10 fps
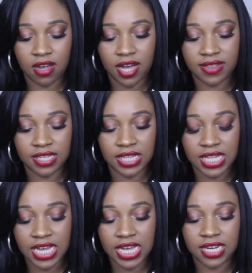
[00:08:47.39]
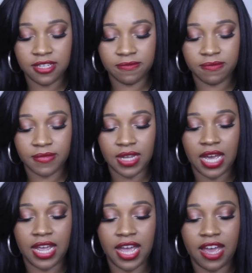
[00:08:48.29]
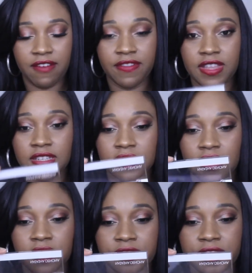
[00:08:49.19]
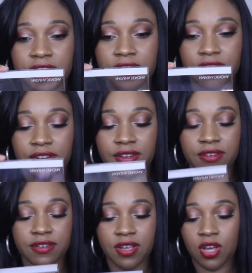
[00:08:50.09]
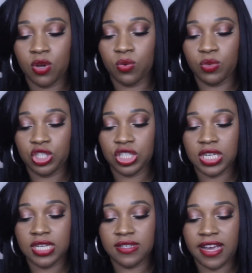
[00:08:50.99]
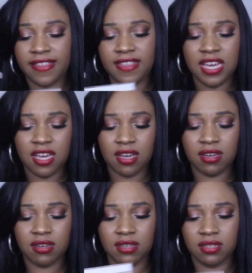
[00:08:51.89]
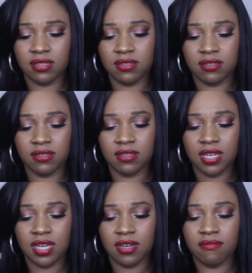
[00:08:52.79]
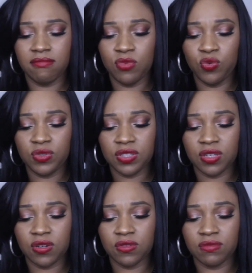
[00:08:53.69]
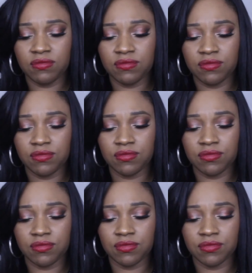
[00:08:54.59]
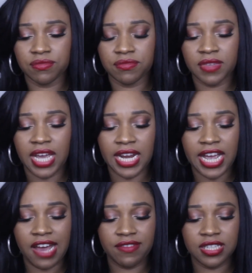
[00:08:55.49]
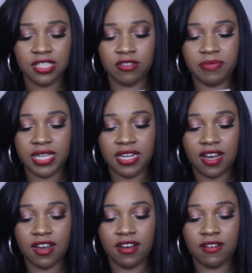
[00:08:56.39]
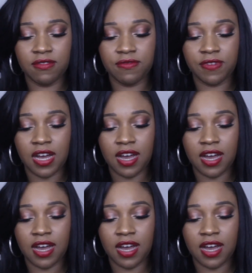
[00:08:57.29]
on the lid I have this color here, which is, I think, Moonstone, and I have a little bit of